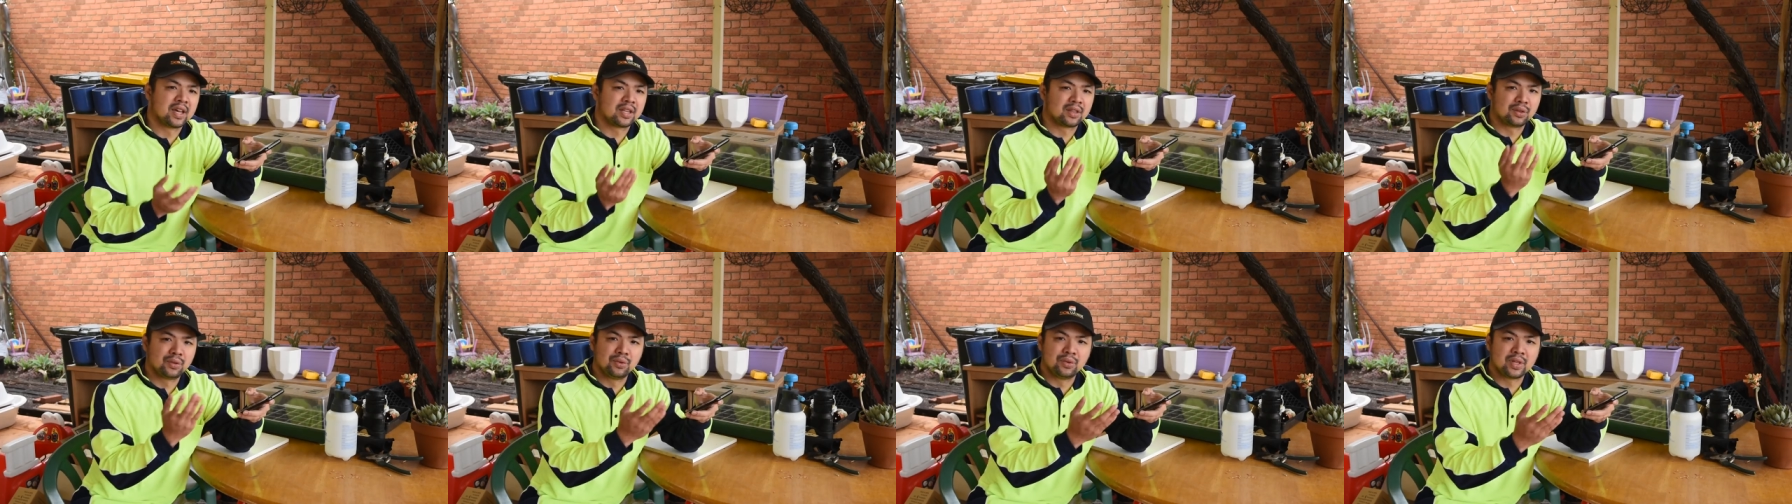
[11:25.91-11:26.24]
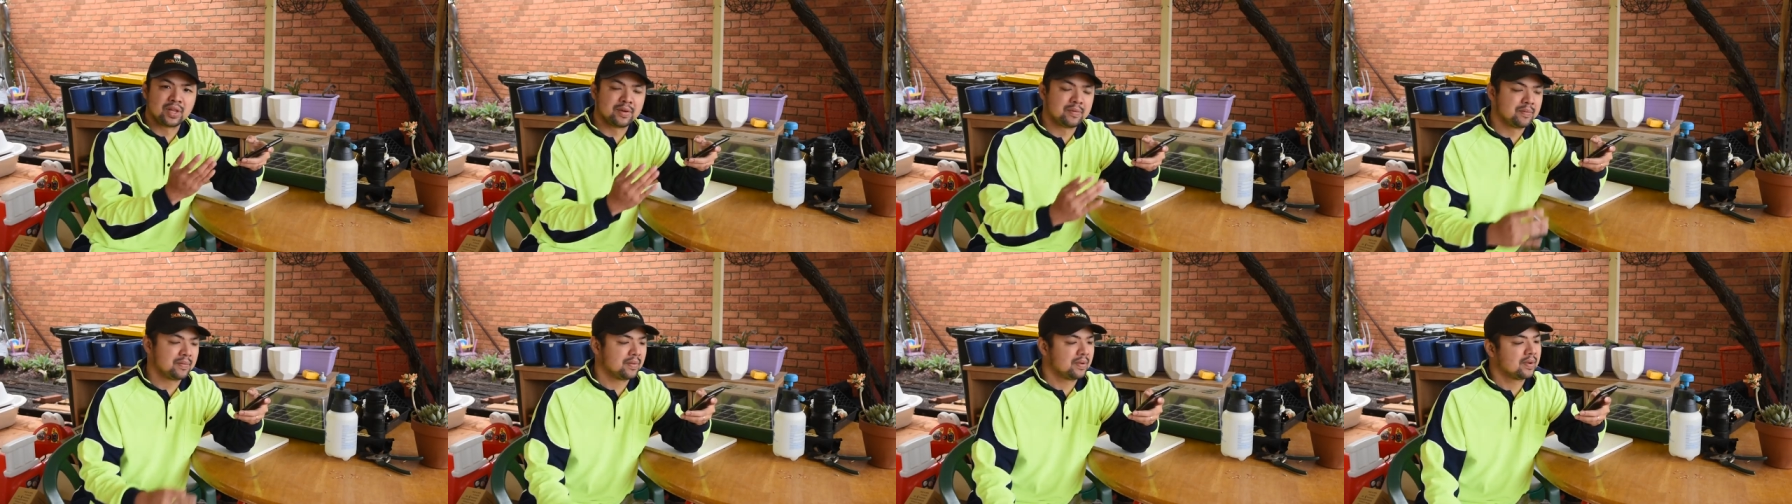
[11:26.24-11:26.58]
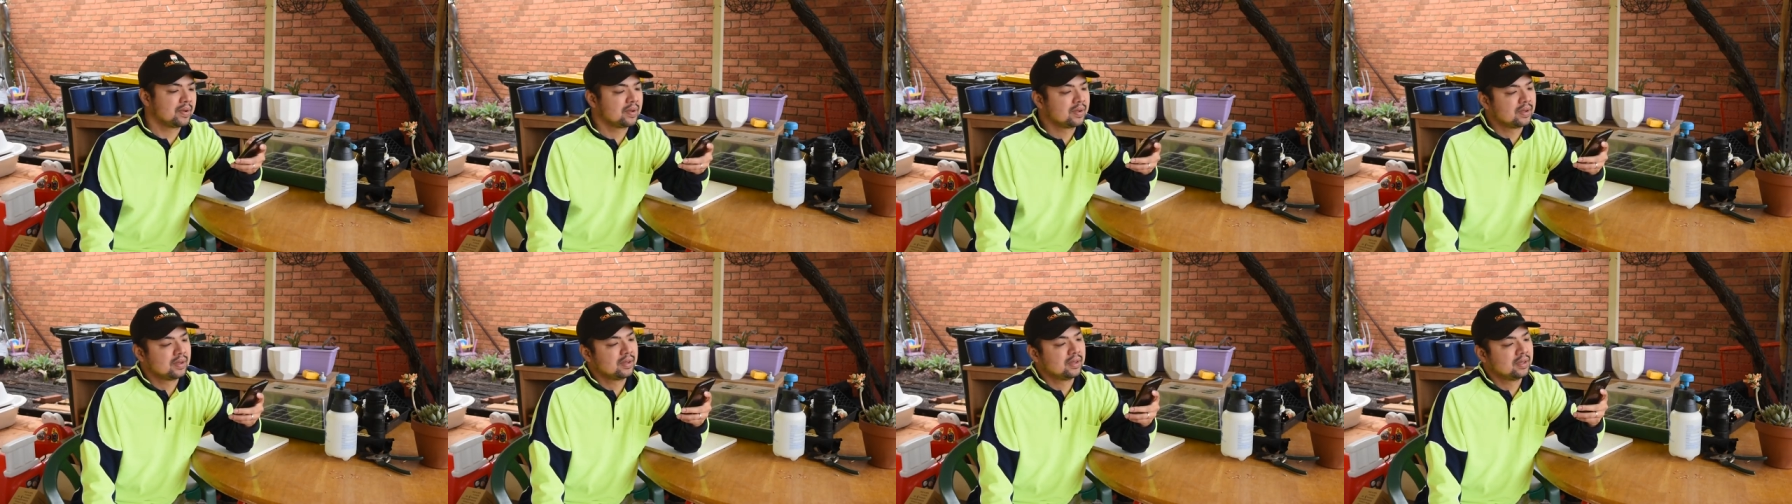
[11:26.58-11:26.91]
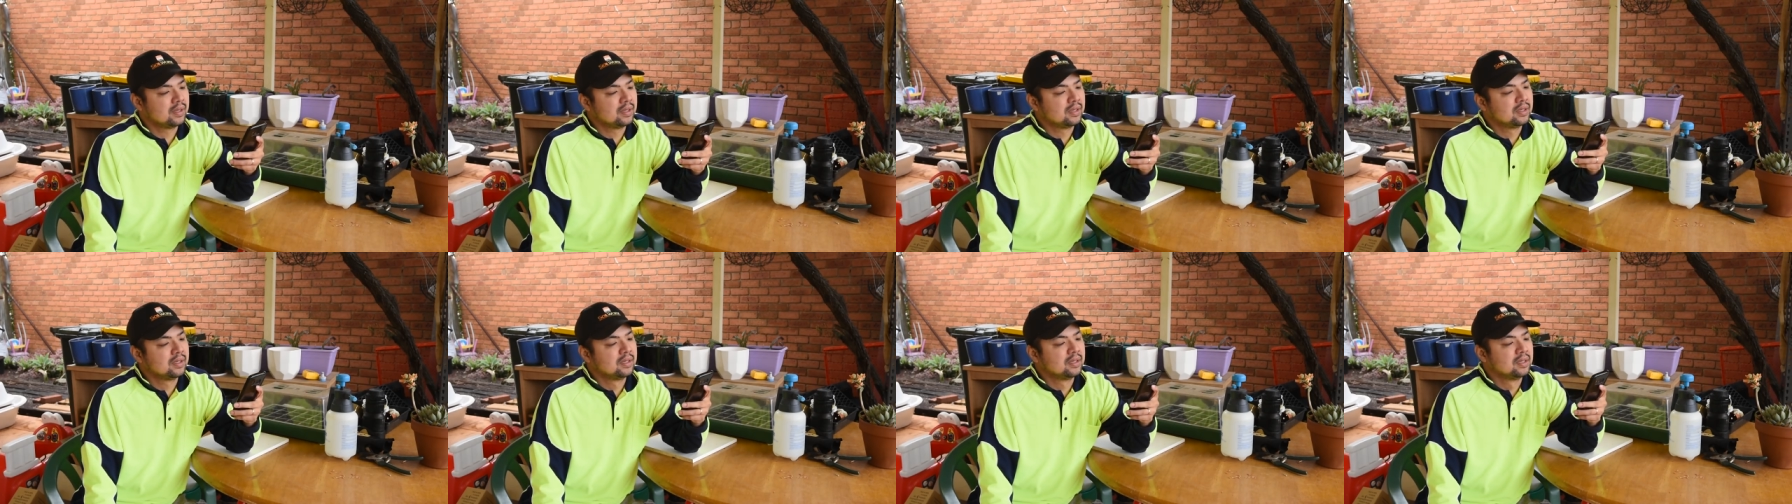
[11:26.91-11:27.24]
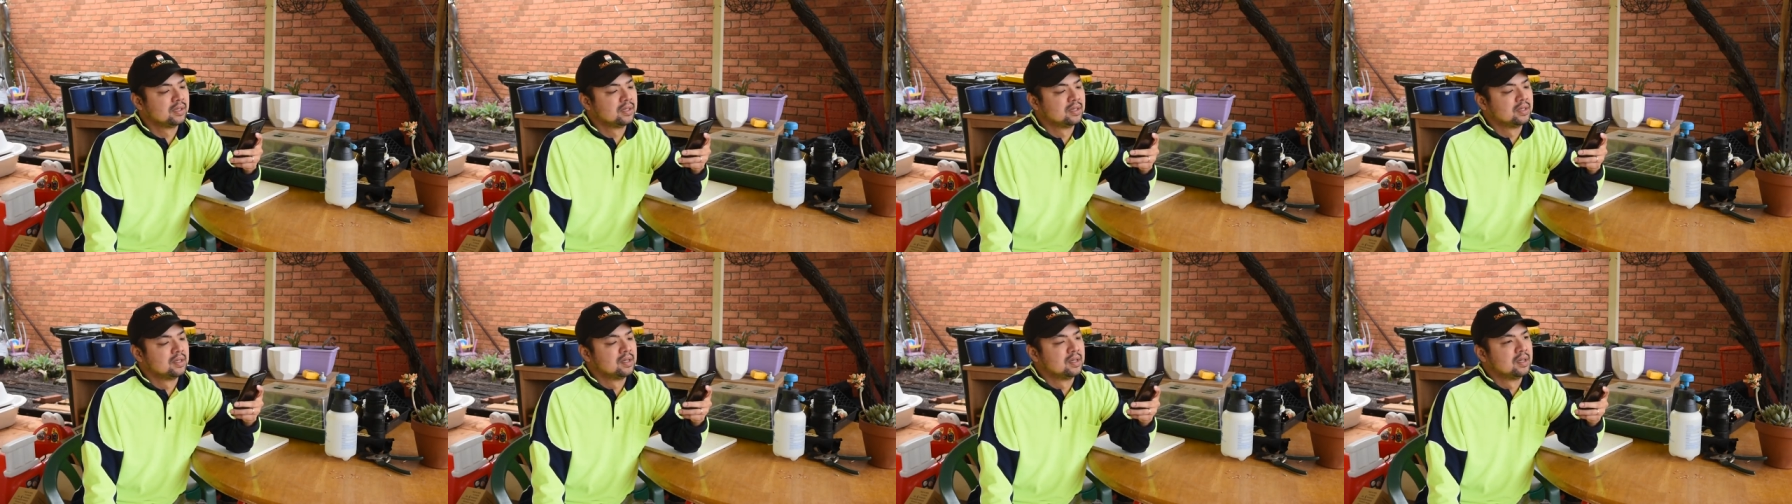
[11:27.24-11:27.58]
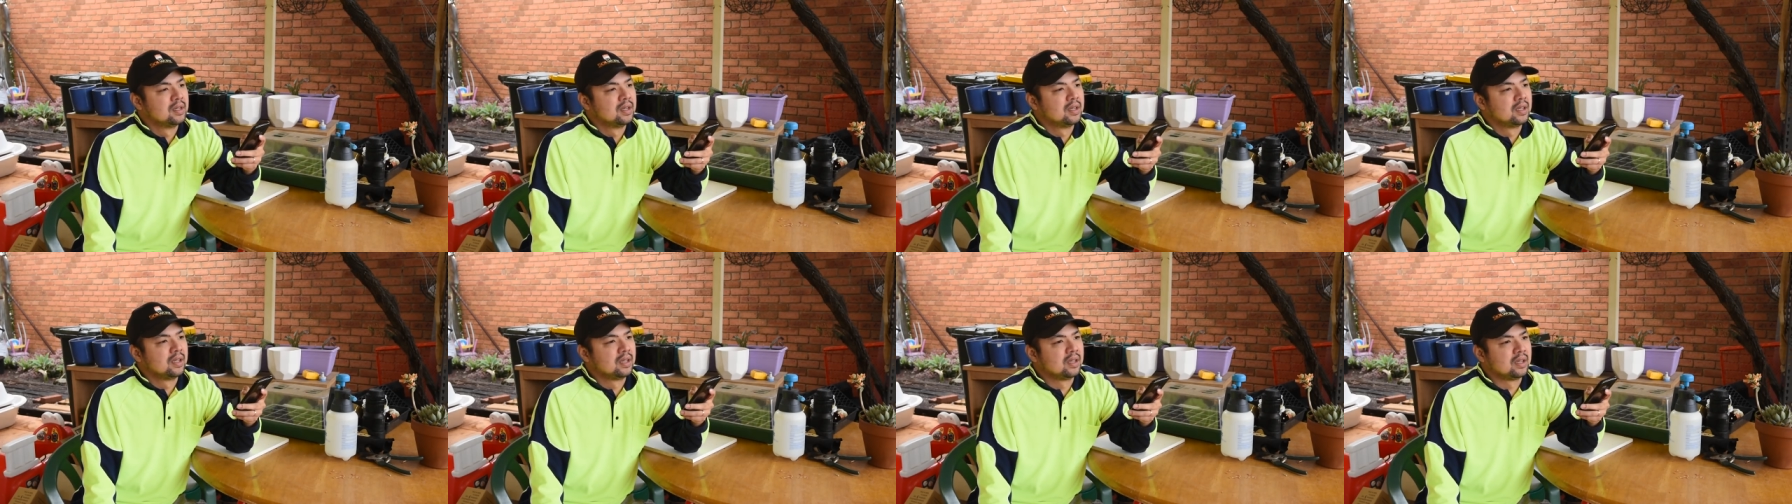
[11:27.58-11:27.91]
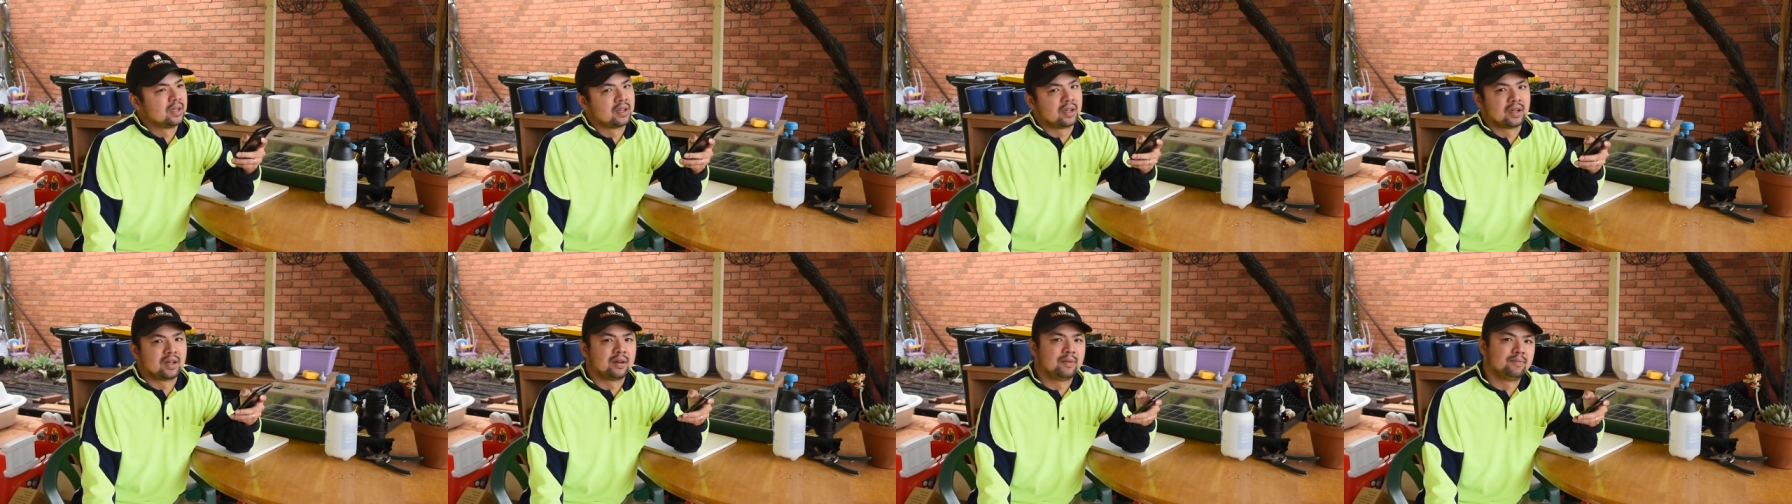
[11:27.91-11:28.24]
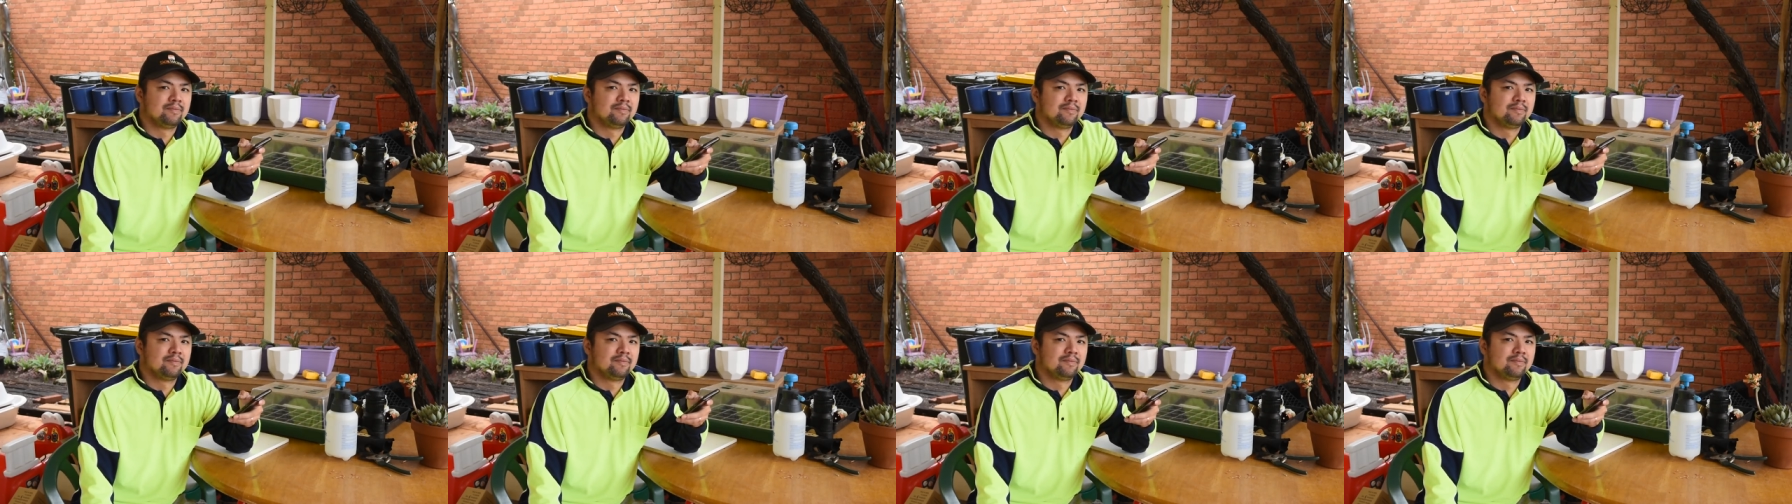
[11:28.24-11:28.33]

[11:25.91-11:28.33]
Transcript: get to them. Yeah.